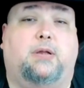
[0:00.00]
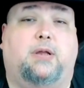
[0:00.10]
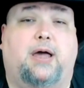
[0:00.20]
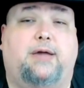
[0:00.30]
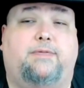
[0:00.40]

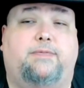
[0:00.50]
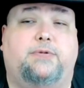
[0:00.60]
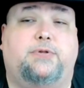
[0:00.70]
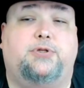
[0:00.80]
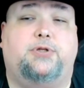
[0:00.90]
Life
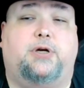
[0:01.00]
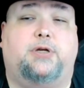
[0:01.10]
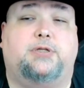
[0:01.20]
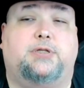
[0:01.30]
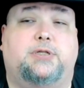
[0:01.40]

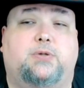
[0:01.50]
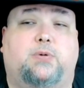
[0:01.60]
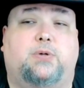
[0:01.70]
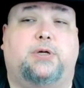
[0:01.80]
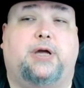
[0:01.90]
just
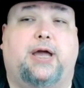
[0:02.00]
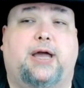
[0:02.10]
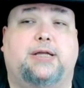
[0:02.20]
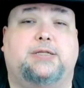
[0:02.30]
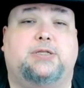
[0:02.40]
sort of
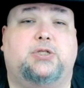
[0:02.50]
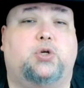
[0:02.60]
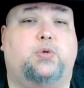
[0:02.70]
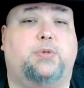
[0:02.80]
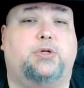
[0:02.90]
has
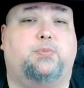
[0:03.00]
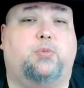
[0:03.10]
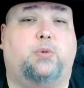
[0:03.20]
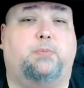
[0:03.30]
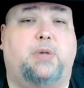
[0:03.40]
so much
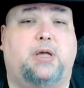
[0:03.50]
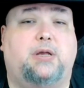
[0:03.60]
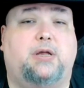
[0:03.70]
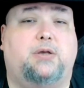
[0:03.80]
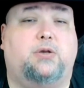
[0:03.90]
more
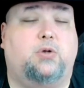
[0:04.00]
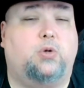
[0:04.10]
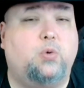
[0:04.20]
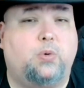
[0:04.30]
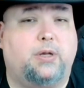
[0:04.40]
meaning
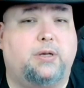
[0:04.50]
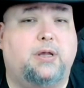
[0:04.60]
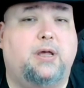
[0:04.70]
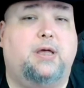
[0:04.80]
to it,